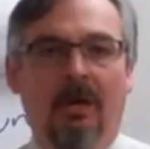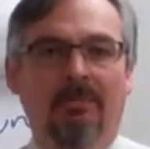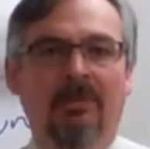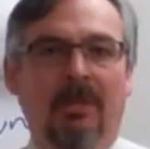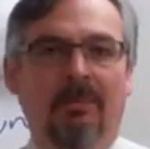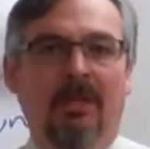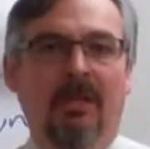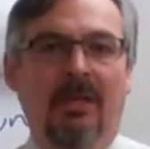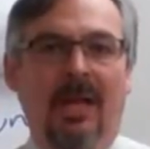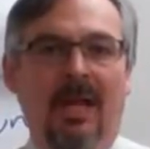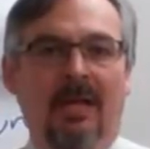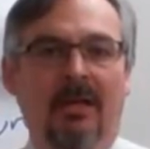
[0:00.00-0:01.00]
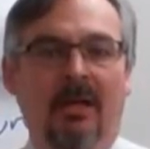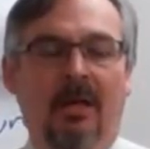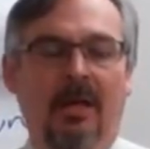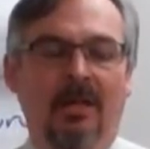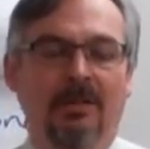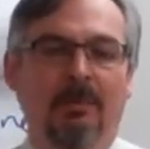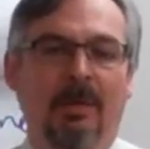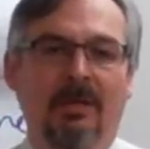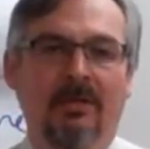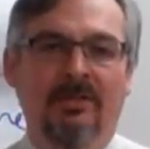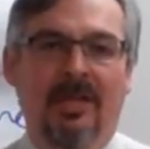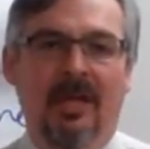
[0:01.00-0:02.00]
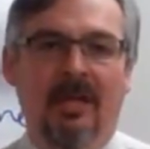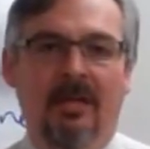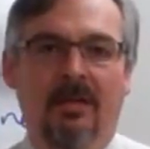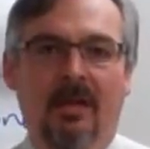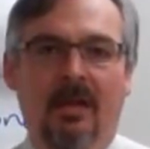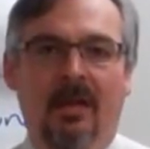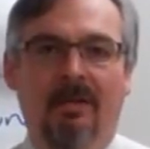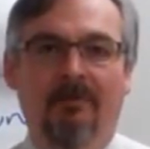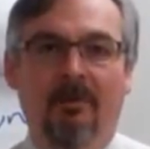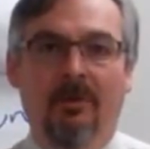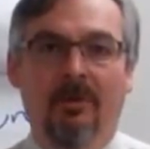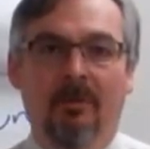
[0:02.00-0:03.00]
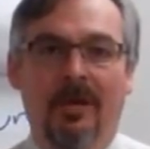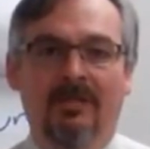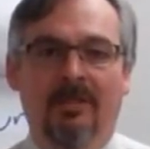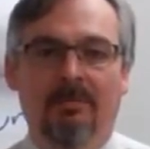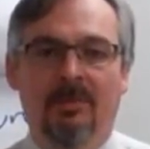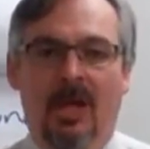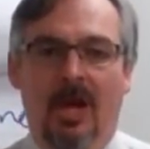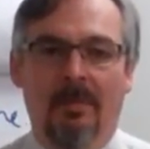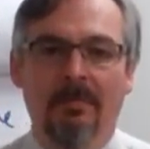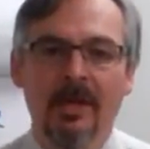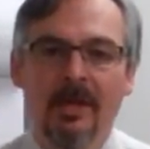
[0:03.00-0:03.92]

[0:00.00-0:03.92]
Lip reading: something that has been decided for quite some time.